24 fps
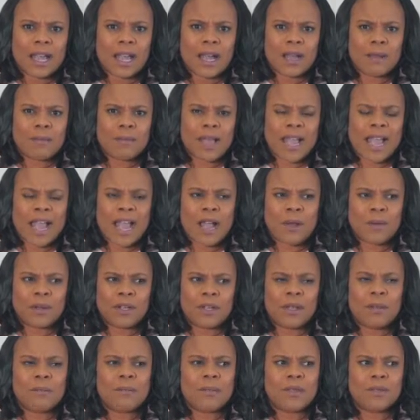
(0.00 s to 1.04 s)
Our
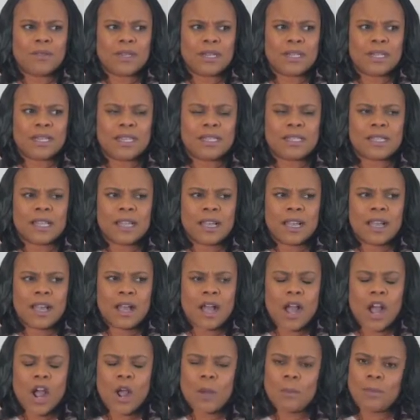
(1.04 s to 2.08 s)
communities
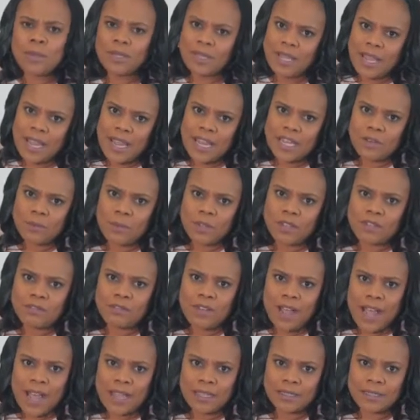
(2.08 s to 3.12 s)
are plagued with
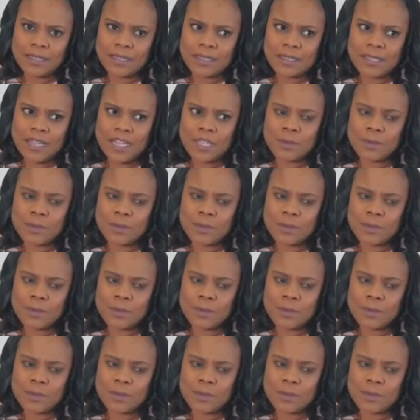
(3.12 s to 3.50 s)
violence.